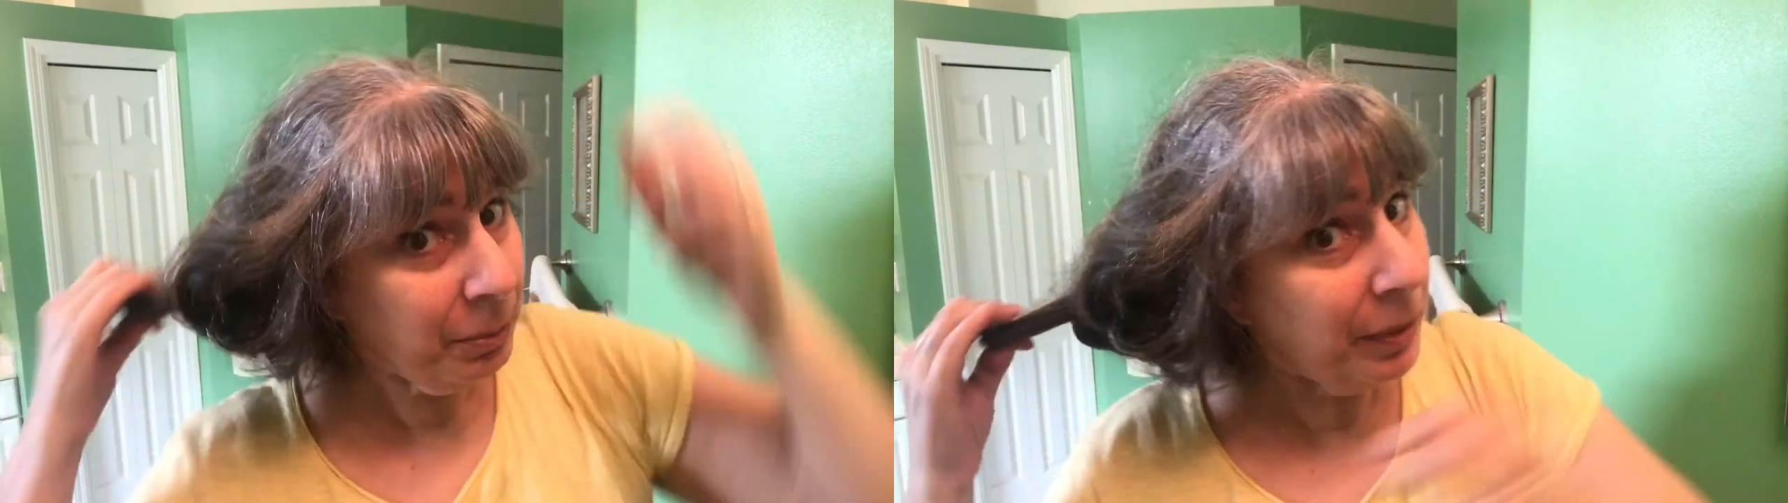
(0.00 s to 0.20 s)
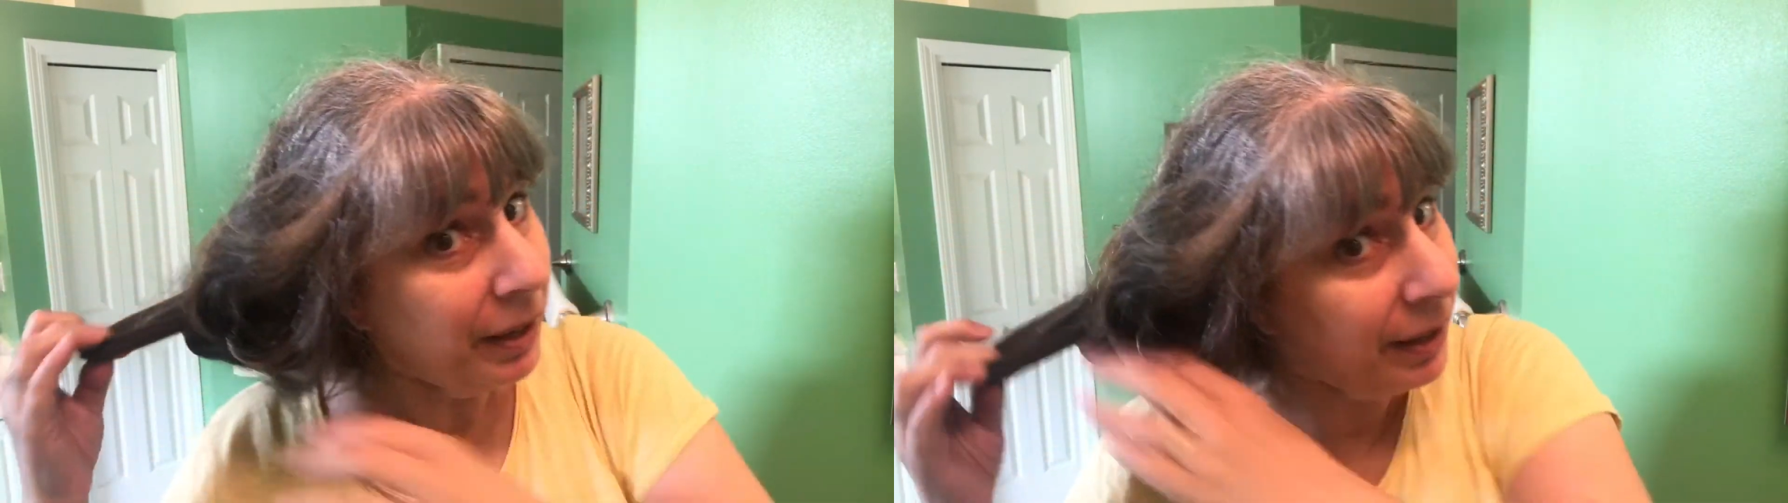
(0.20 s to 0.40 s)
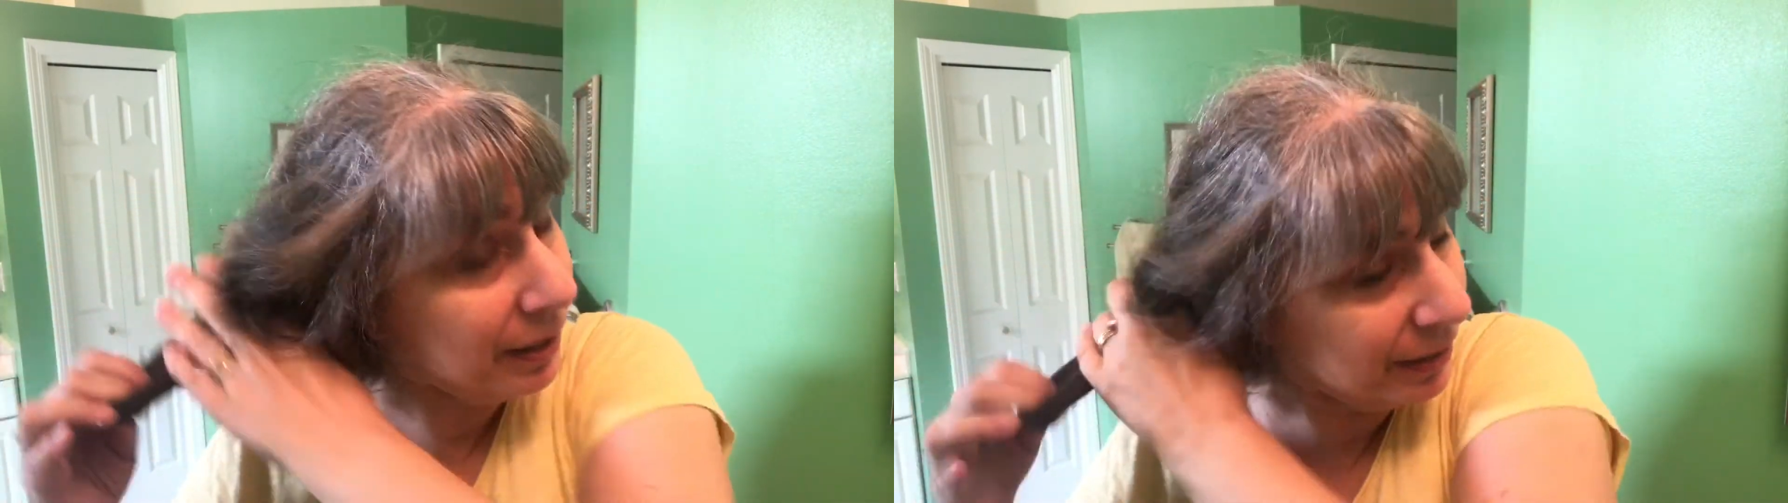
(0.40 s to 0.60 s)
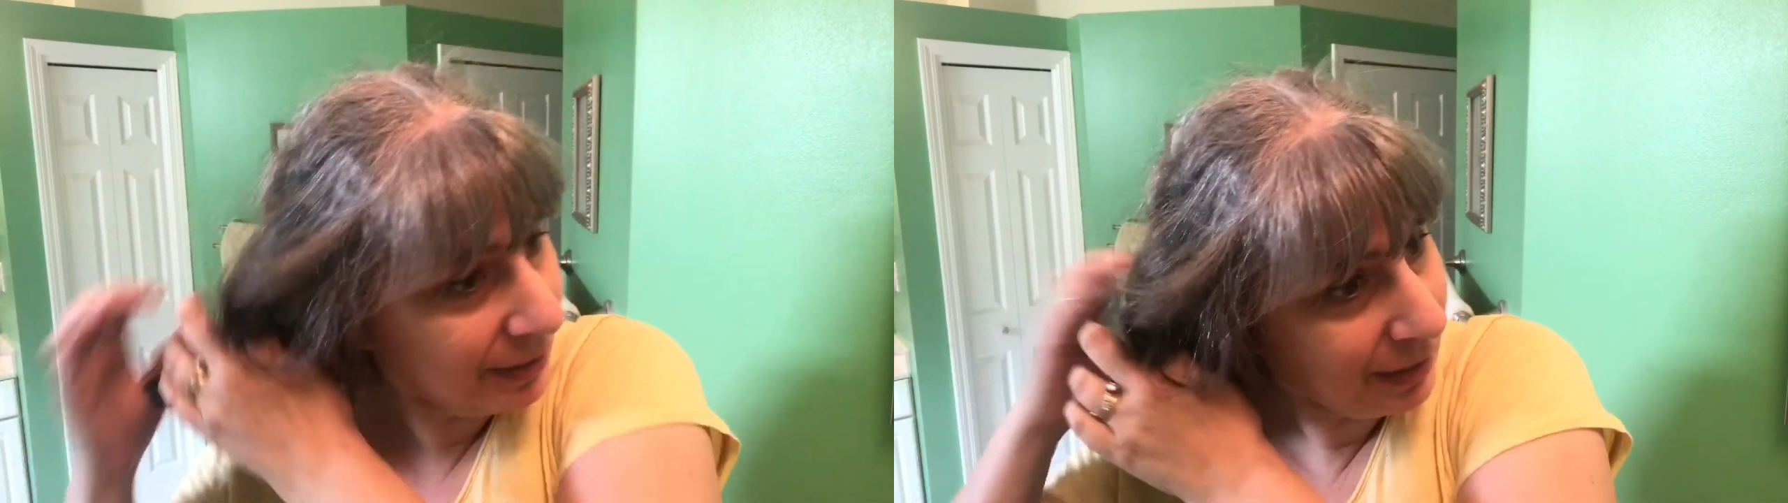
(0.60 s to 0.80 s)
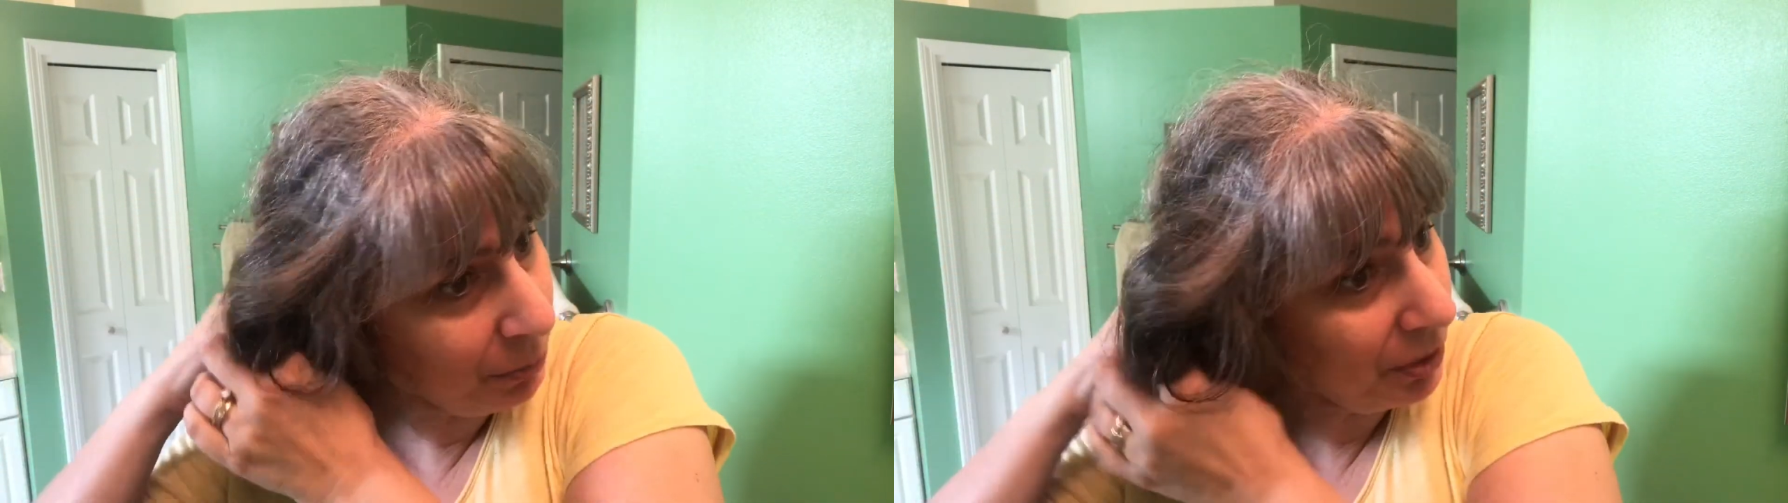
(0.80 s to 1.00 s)
but
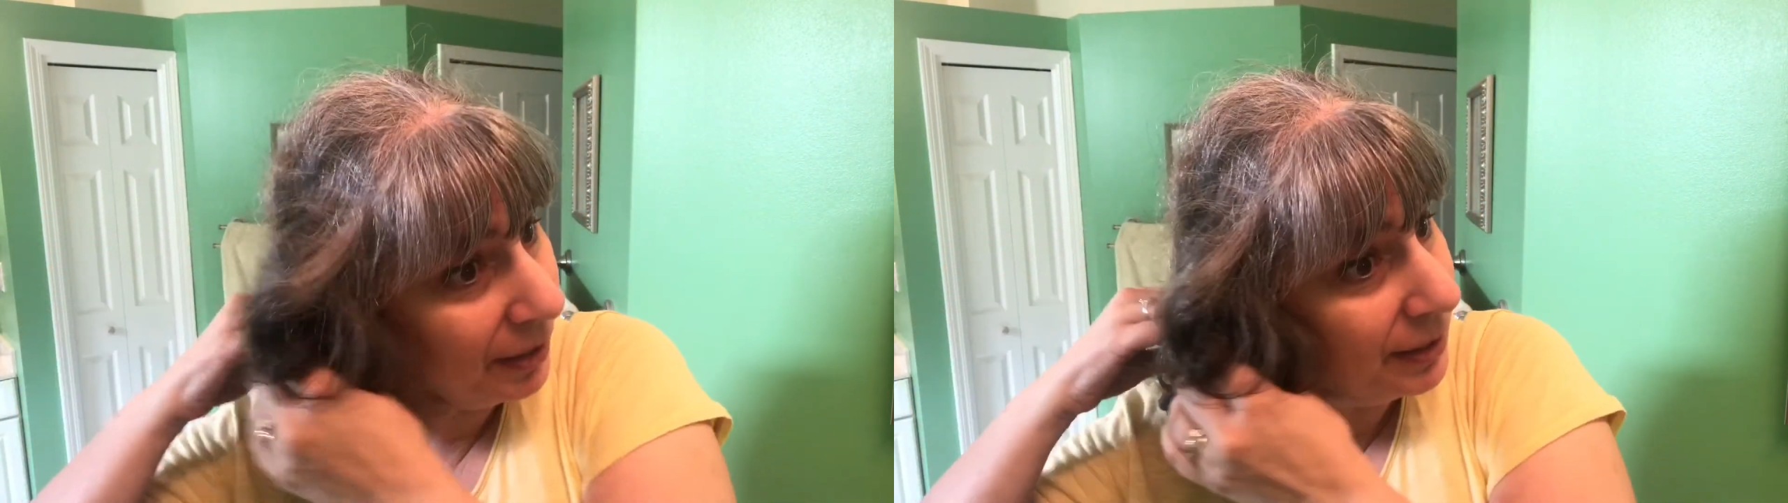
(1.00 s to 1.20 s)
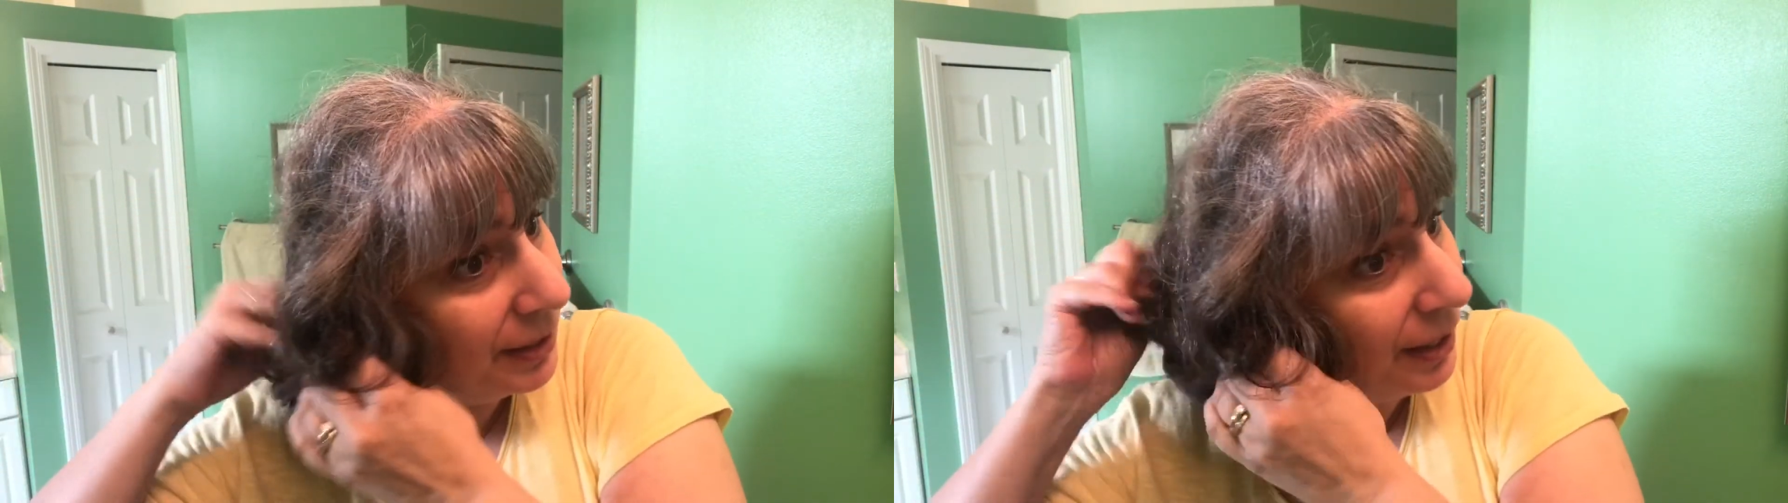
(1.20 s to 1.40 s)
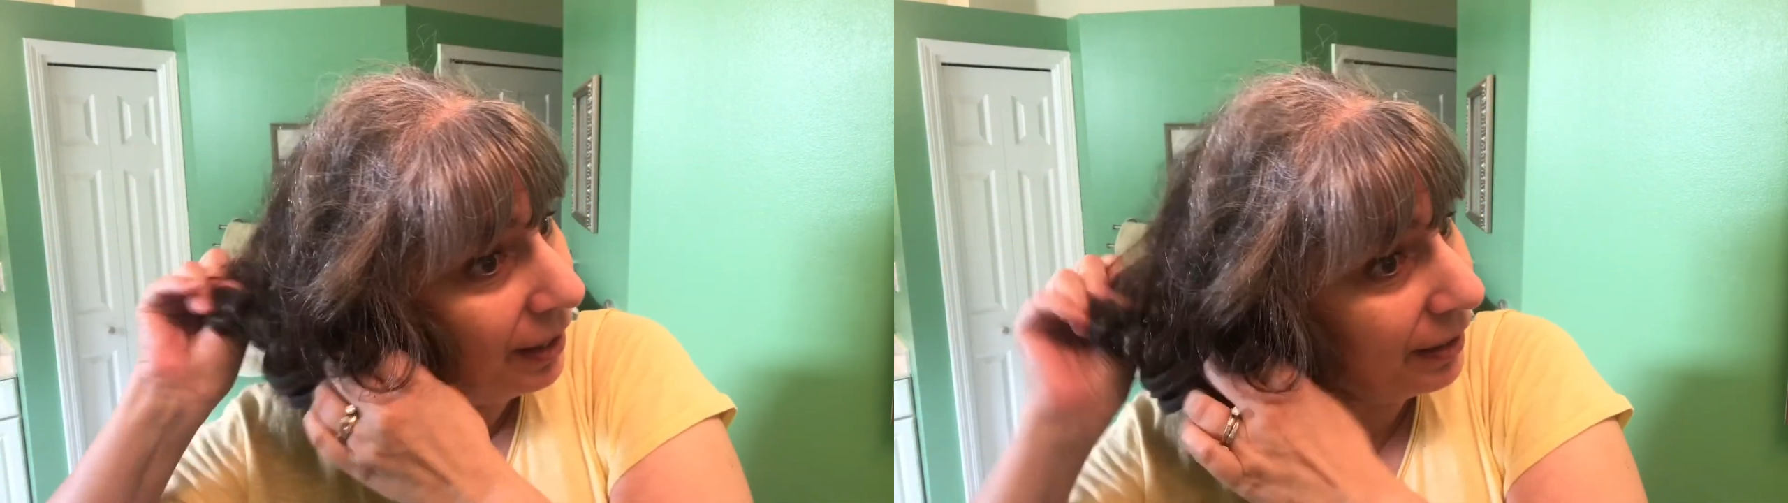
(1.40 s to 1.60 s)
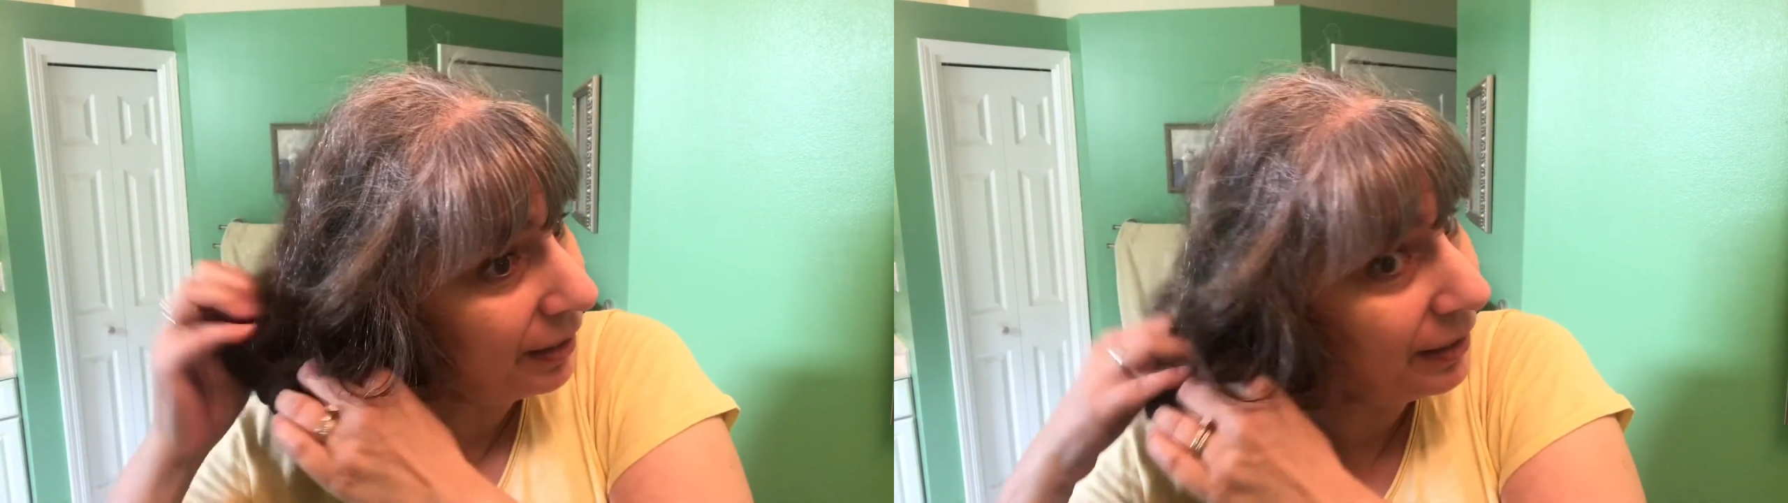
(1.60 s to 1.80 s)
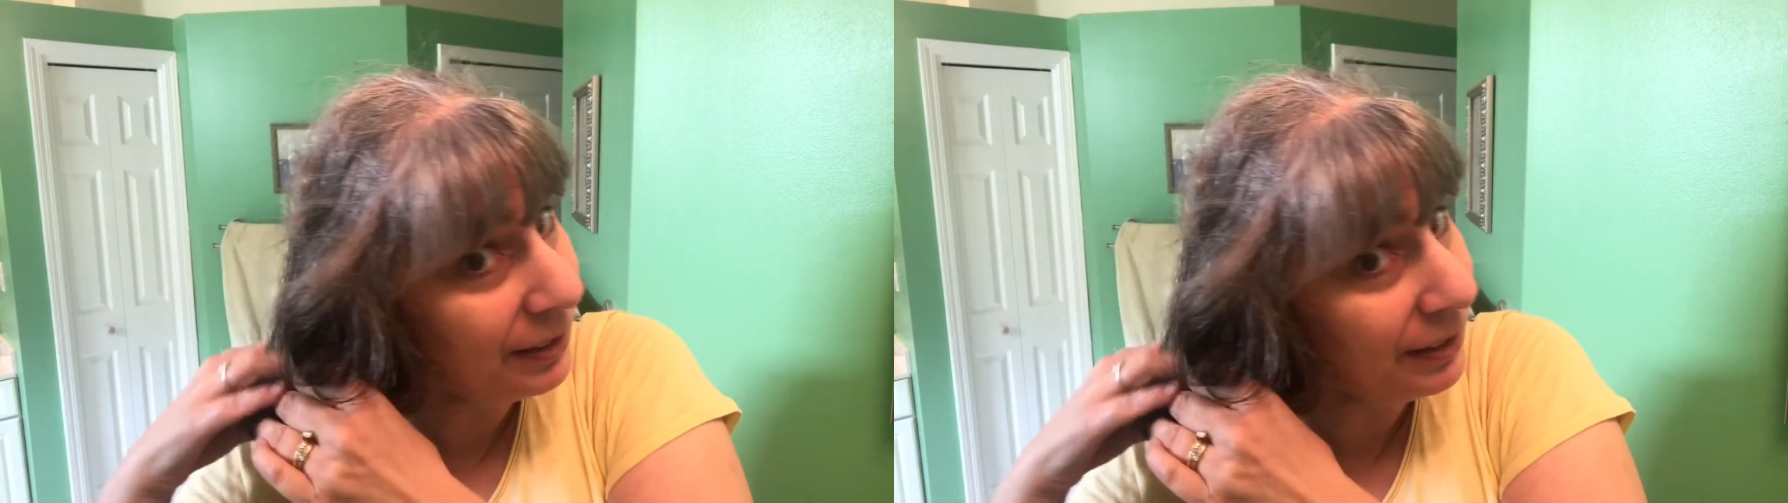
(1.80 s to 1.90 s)
some will get stuck.